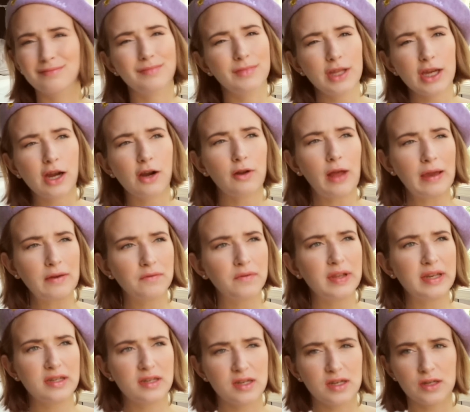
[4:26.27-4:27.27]
like
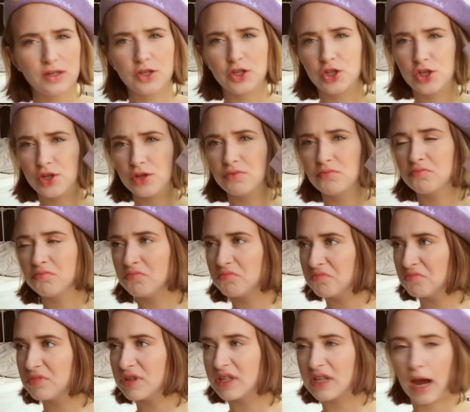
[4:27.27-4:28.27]
vintage
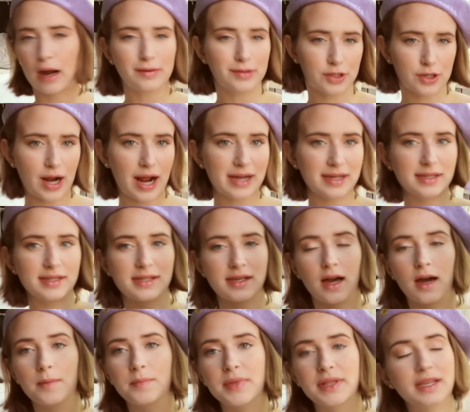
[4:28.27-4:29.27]
soundtracks.
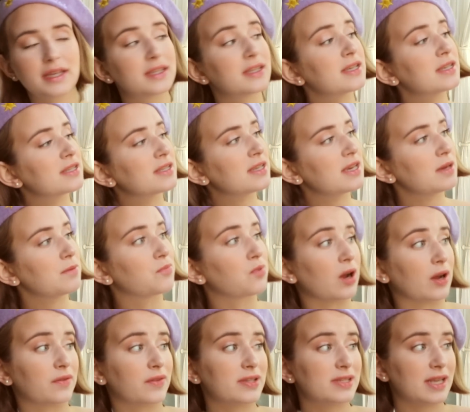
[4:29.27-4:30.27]
But this is the
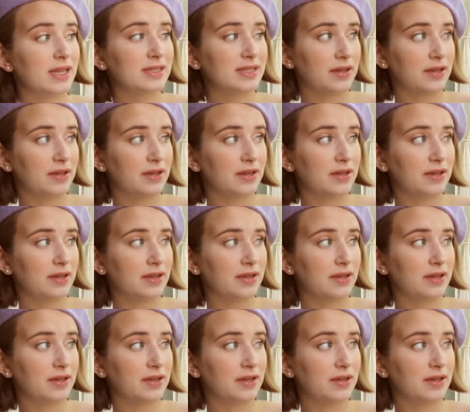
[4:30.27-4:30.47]
Breakfast at